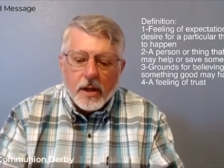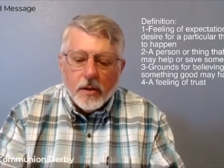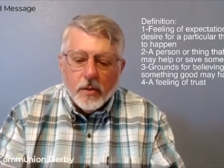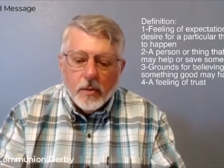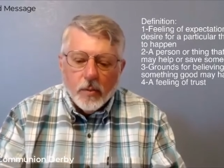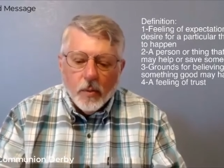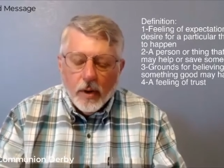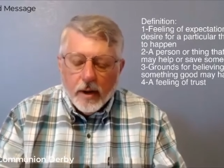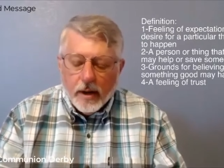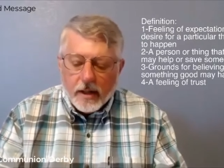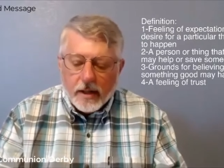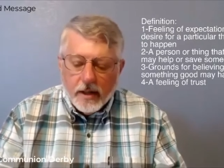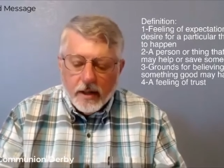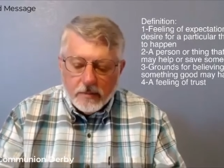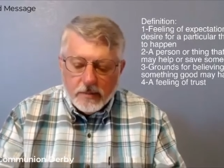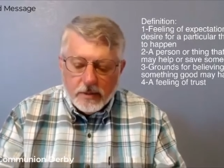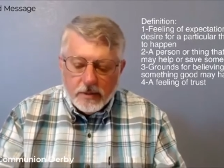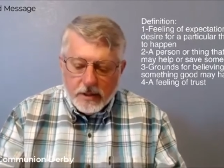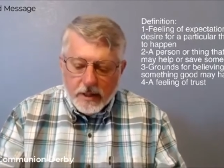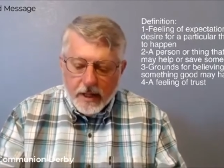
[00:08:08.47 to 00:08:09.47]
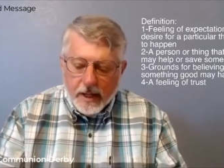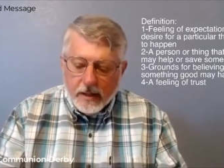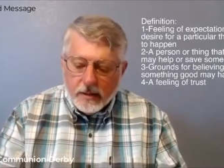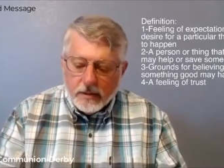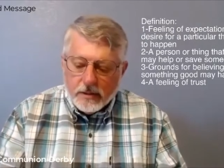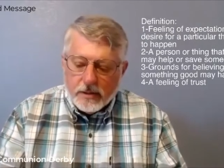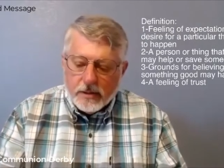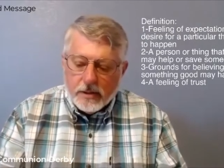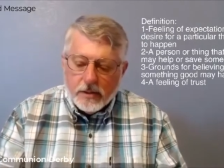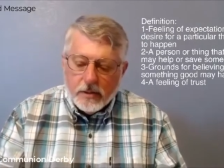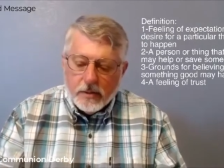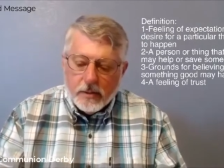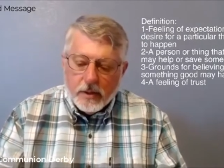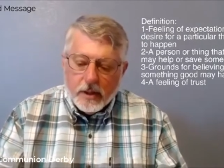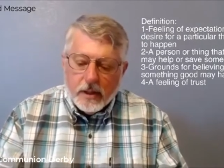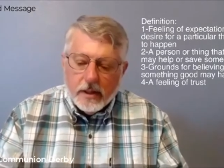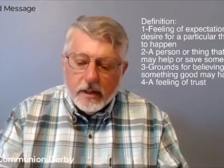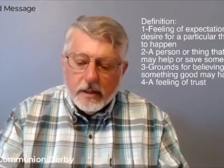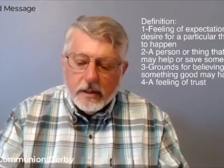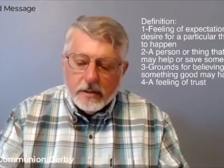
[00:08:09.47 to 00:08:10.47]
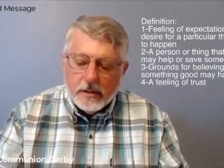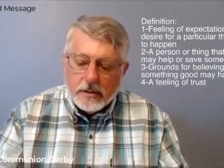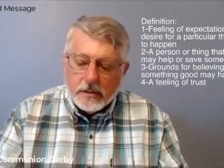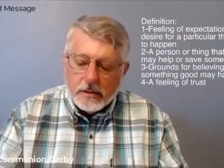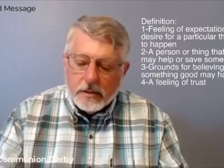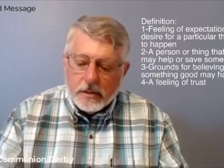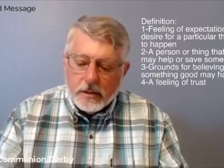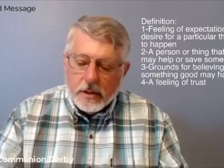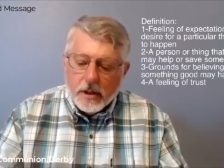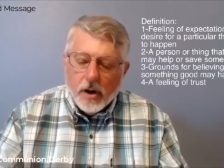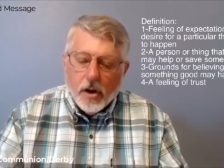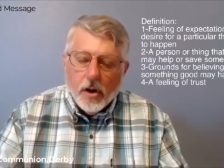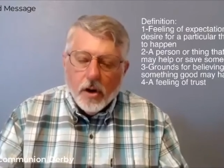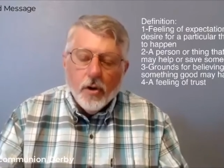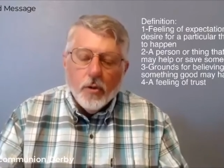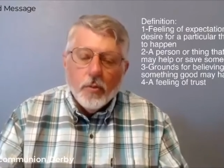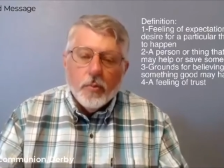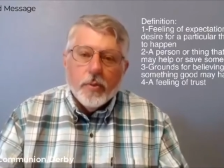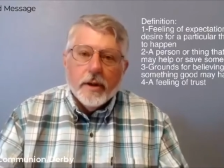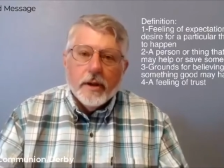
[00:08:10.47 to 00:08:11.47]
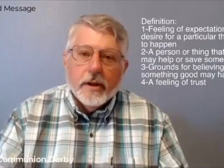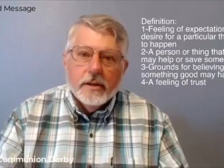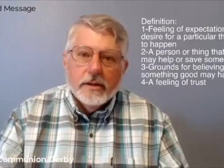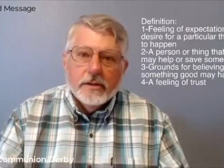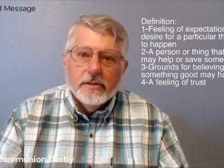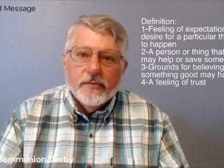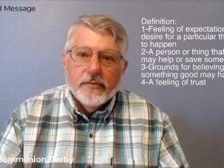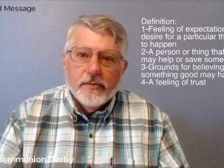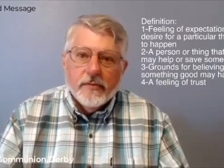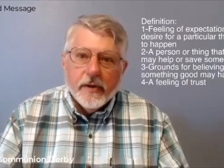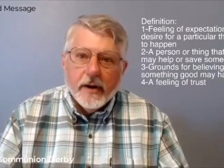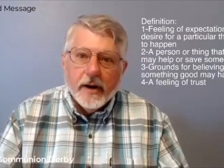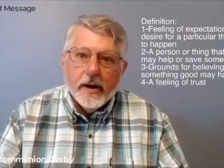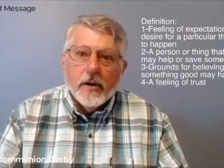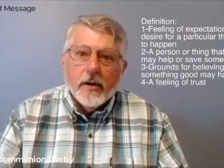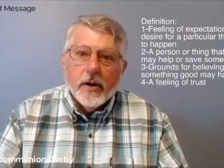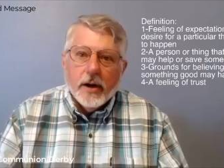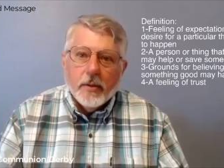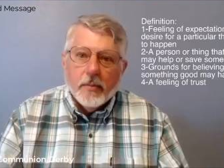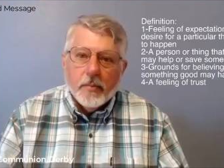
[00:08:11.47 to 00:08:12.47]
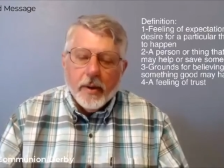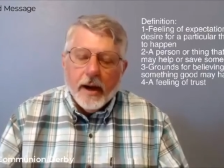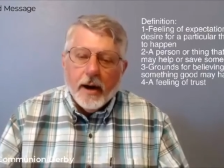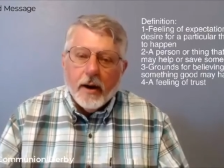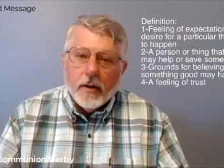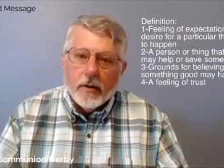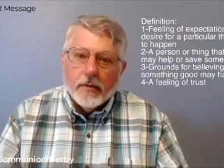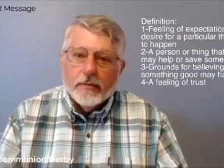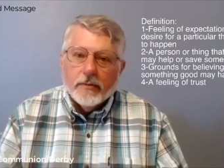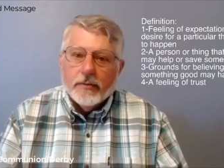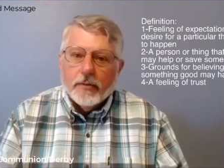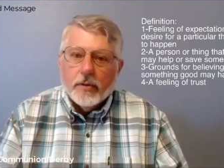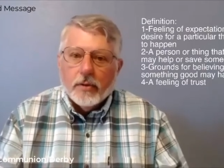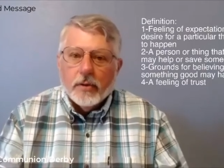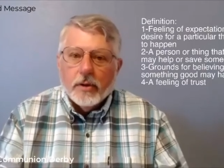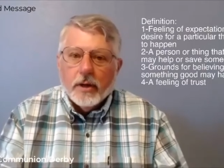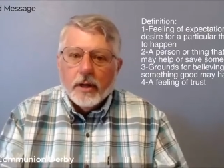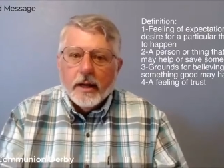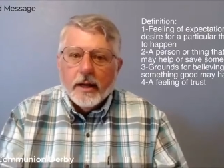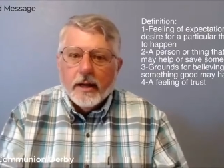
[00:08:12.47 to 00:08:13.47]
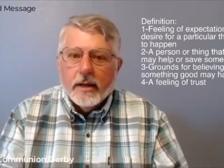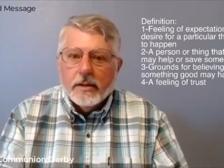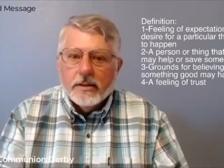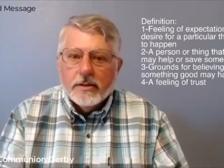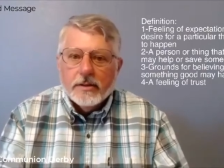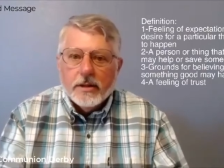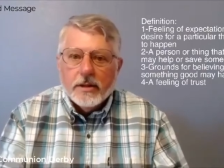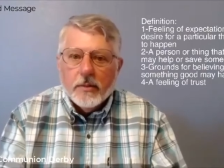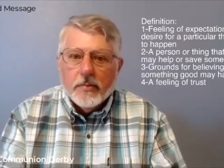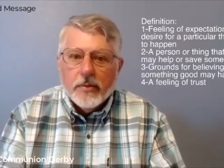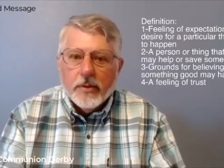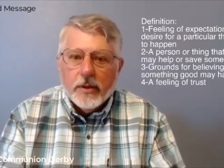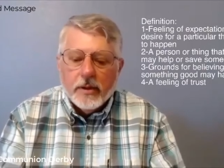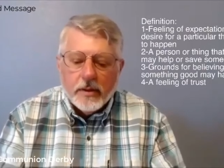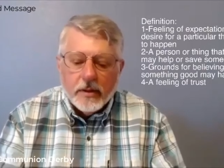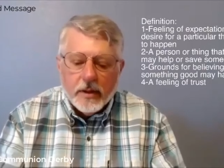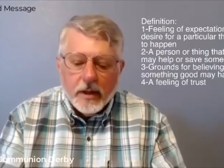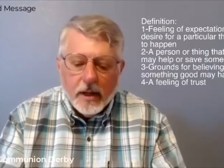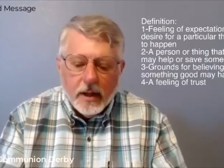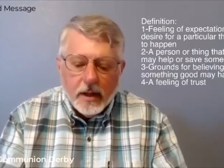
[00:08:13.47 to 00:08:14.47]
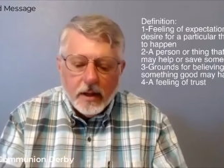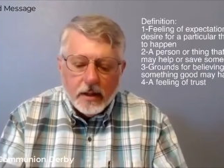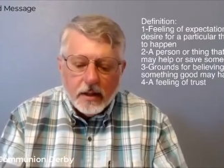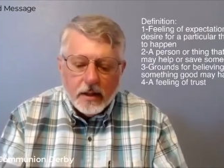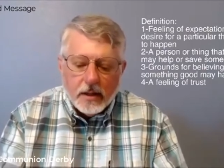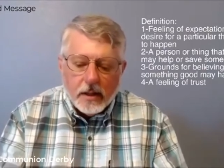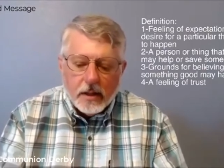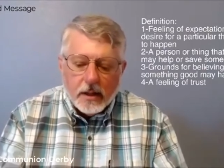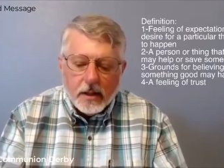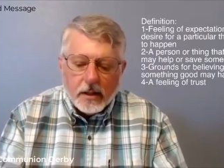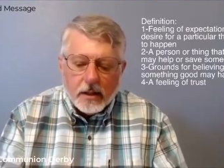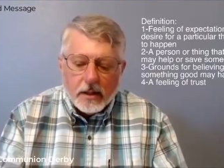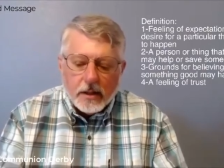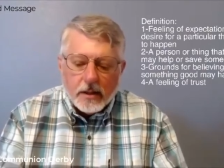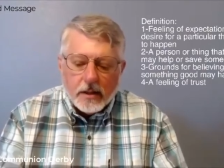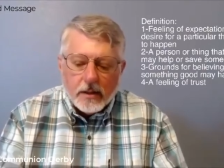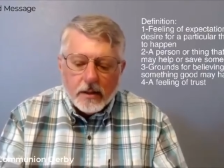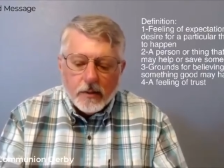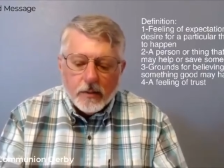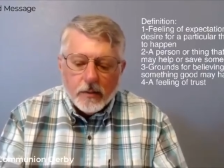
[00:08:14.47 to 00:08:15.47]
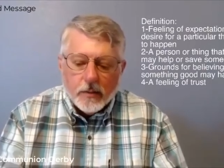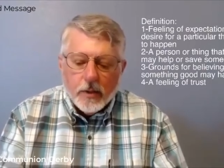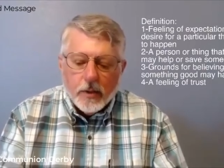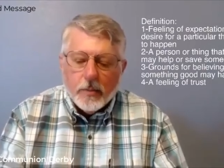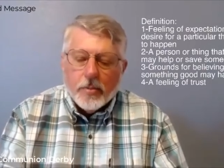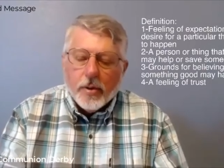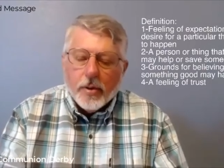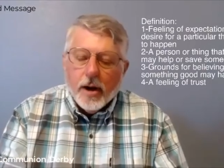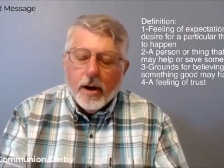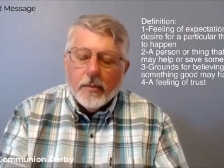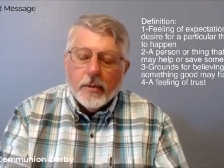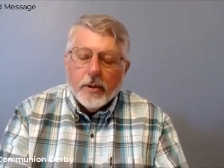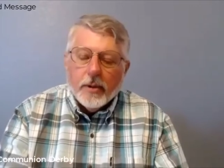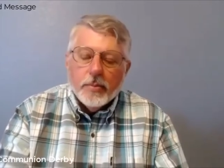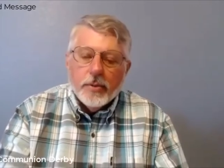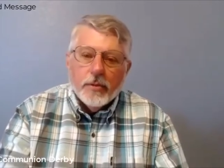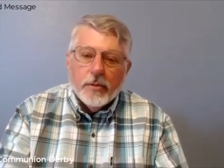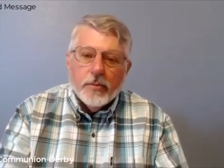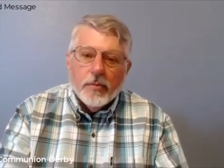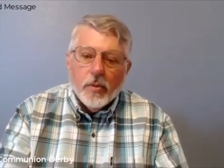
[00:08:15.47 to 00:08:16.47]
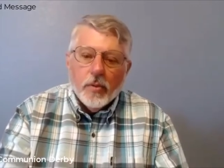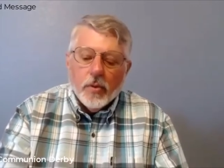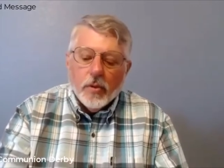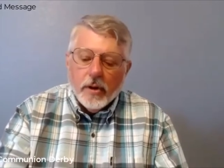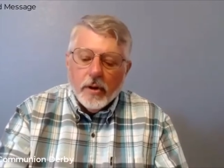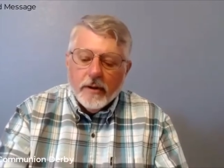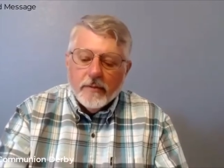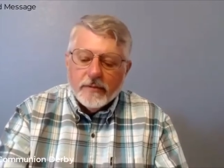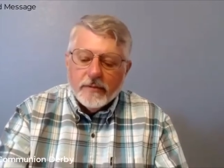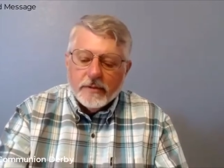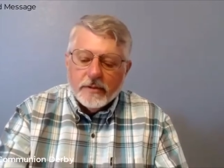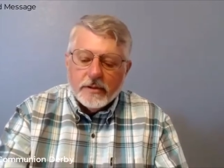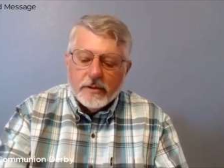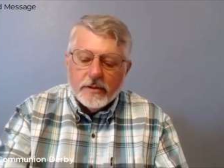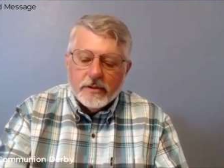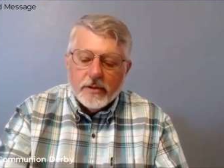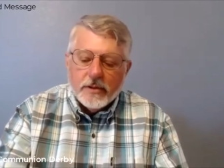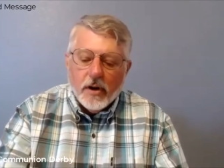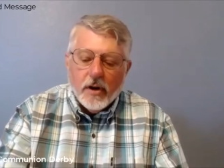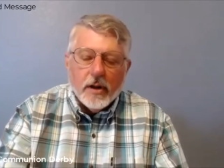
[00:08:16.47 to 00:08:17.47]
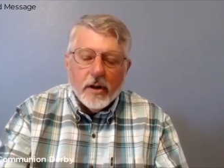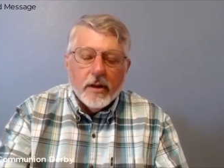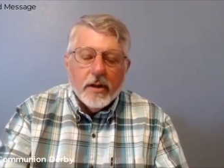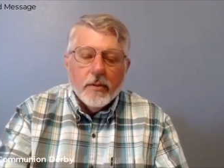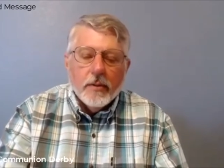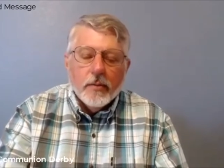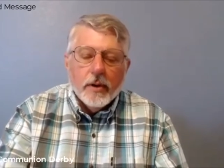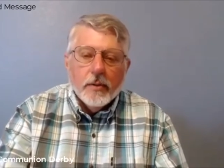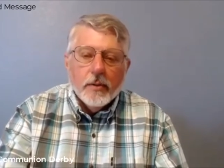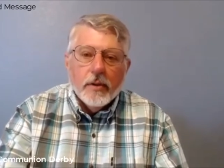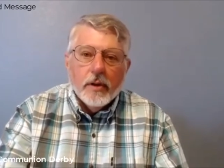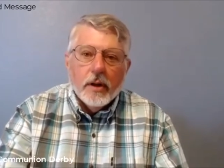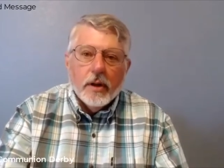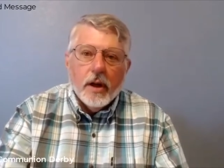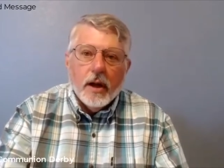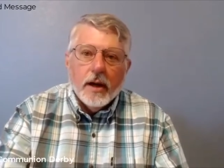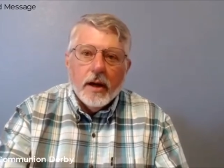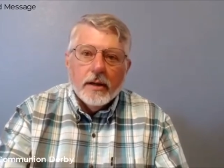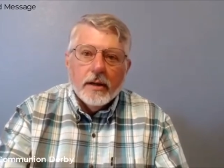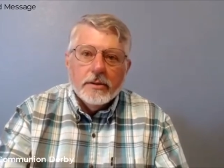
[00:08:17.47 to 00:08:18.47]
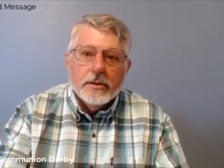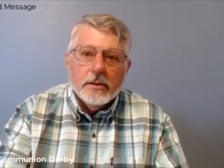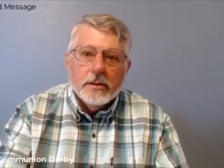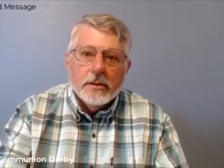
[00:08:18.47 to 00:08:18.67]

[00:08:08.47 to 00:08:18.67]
What it comes down to is hope is very powerful. It is something that we probably put more emphasis on than we realize